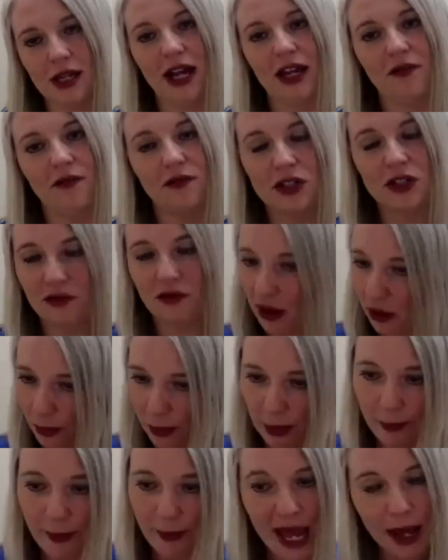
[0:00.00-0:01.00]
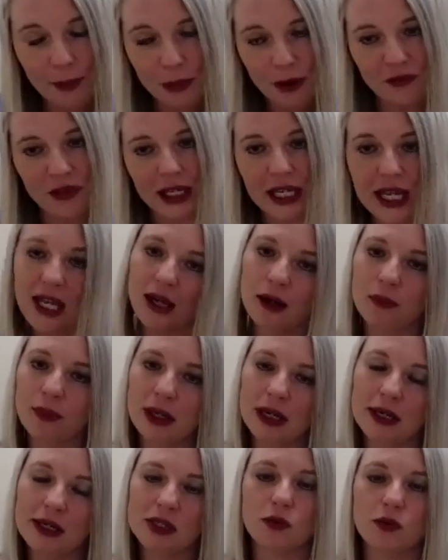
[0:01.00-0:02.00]
I've developed a map of the
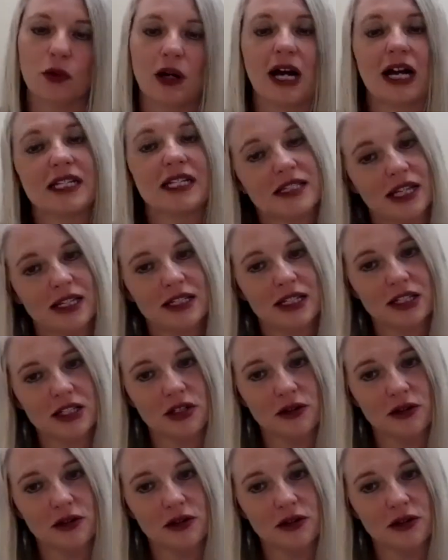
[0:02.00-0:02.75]
campus where I send it